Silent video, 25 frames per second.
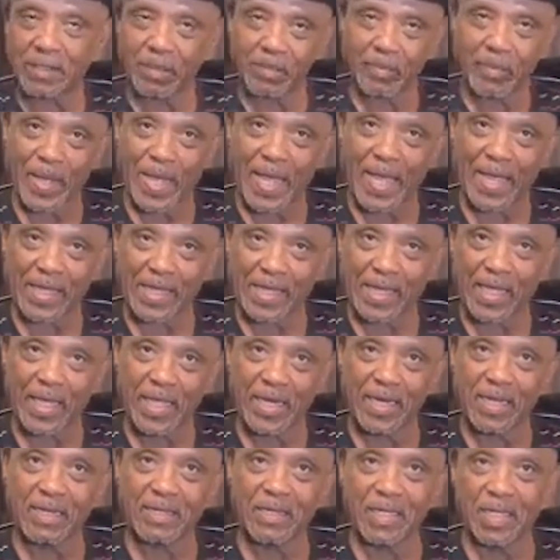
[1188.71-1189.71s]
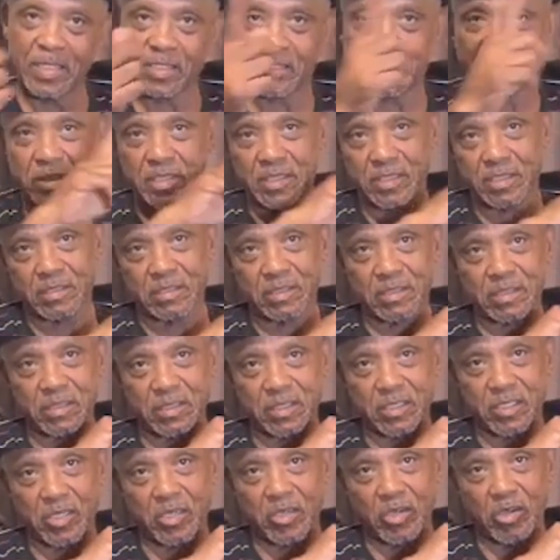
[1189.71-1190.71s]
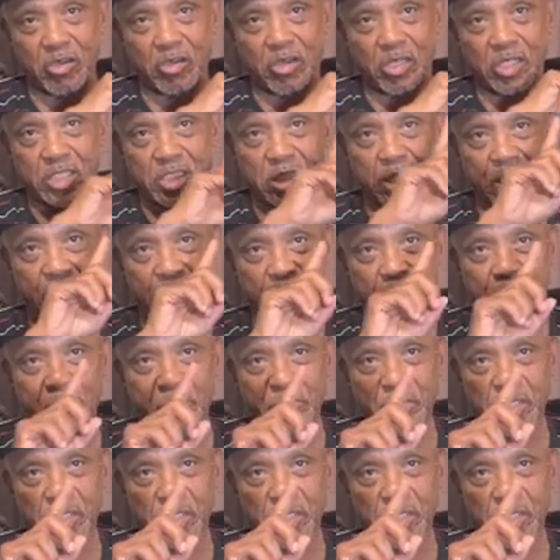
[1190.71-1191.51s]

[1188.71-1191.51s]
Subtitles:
the back gate unless the guard tell him.